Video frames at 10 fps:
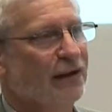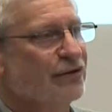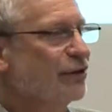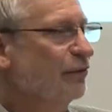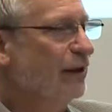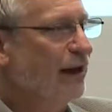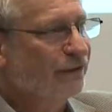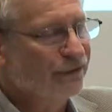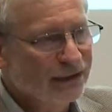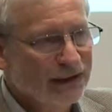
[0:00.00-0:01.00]
So we
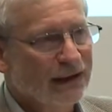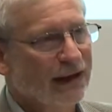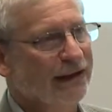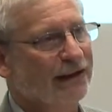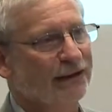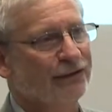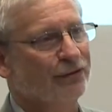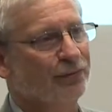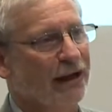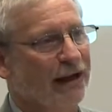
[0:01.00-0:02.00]
have
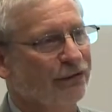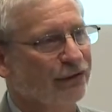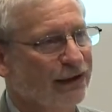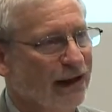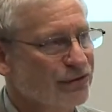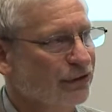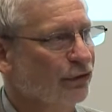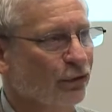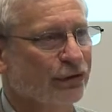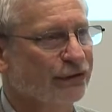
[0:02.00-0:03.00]
800 per 100,000 in
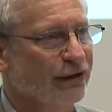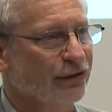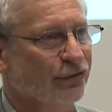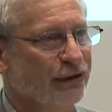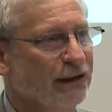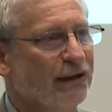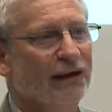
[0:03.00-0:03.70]
Northern Territory,